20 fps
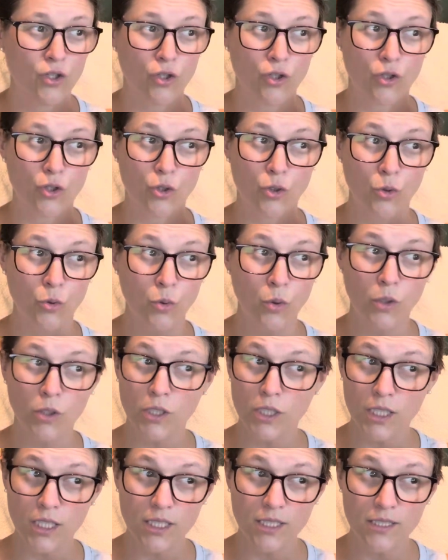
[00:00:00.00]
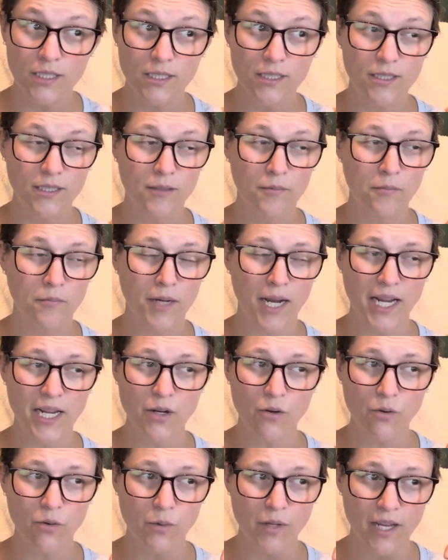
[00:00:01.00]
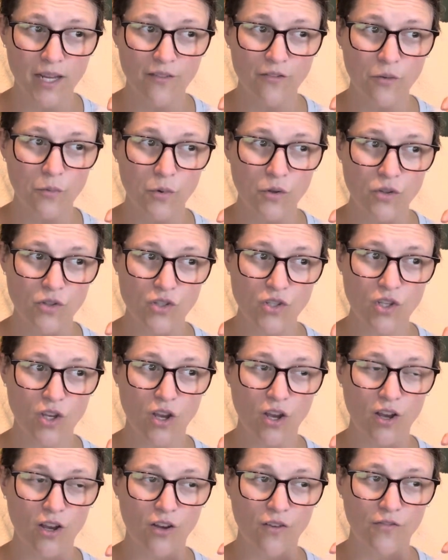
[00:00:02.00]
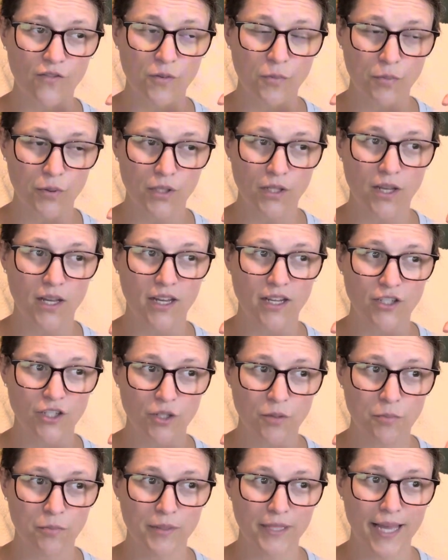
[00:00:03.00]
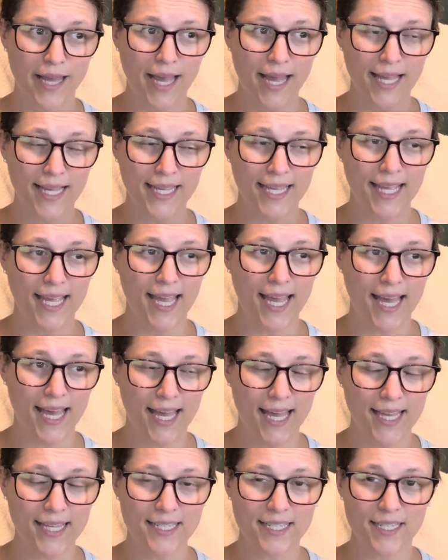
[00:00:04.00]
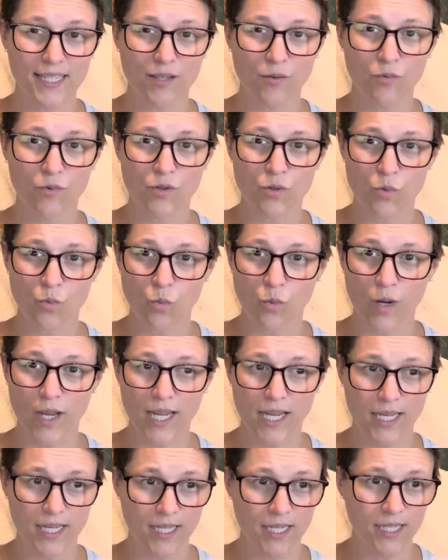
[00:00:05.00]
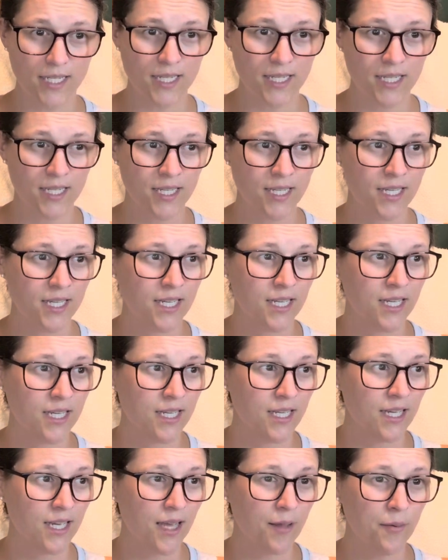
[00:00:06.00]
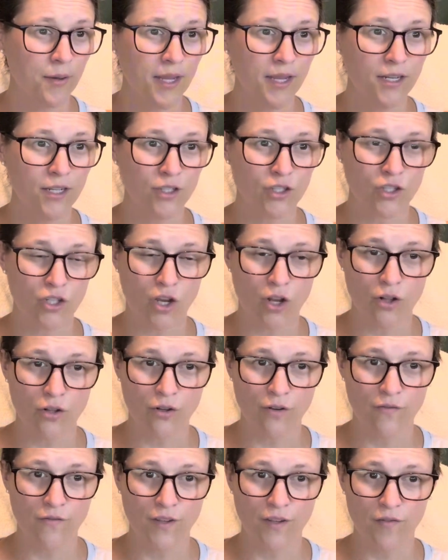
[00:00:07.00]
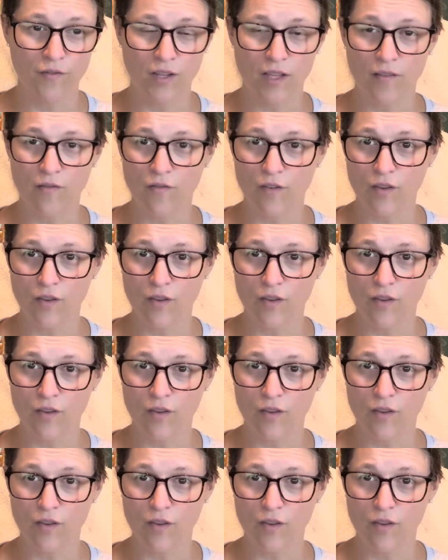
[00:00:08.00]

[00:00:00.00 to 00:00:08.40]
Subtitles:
Cool microwavable soft plush black cat. It was weighted. I paid $1.50 for